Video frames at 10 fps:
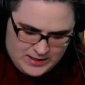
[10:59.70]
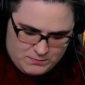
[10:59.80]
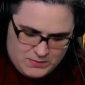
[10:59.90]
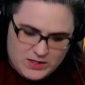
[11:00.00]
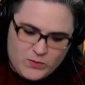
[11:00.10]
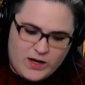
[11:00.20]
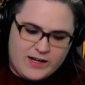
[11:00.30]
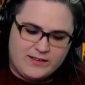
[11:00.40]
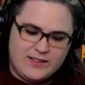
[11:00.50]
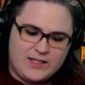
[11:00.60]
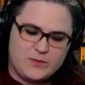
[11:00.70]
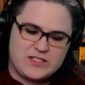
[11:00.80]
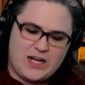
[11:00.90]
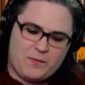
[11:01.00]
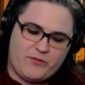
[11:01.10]
Meanwhile, he was
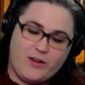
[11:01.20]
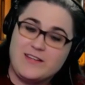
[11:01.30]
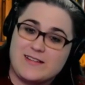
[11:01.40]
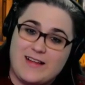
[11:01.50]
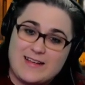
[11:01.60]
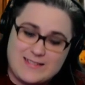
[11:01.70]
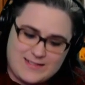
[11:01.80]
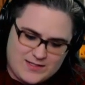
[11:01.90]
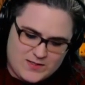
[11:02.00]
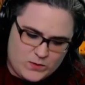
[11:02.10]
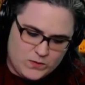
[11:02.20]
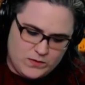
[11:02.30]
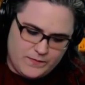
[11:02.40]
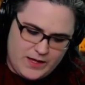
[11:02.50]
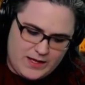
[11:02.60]
top of all his classes at school
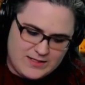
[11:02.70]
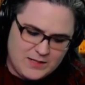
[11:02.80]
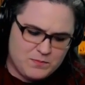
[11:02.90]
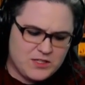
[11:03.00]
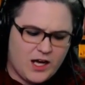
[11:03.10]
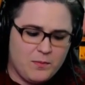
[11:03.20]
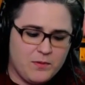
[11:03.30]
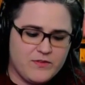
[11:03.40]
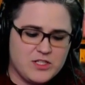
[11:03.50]
and tip-top of the